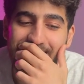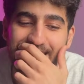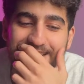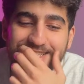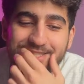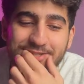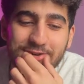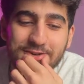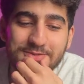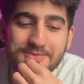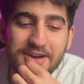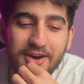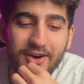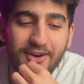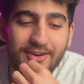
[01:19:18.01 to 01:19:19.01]
It told me
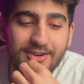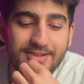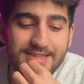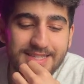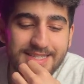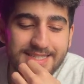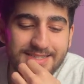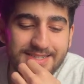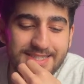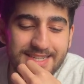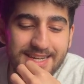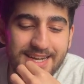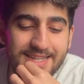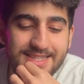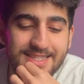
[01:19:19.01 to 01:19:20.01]
all these
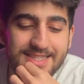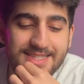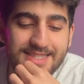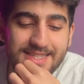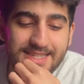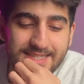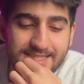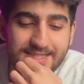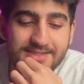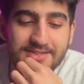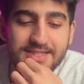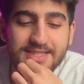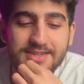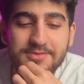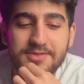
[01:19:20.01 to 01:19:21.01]
reasons, and the sixth
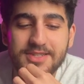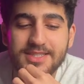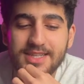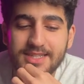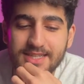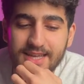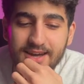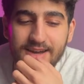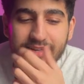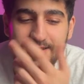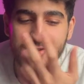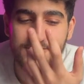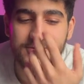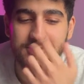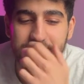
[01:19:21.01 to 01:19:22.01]
reason was that, yeah, I
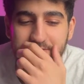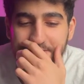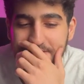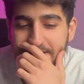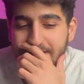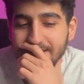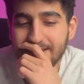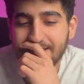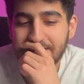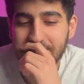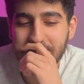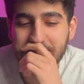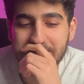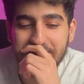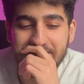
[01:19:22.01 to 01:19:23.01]
know you.
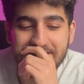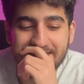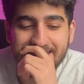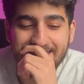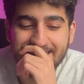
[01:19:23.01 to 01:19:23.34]
You're Iranian.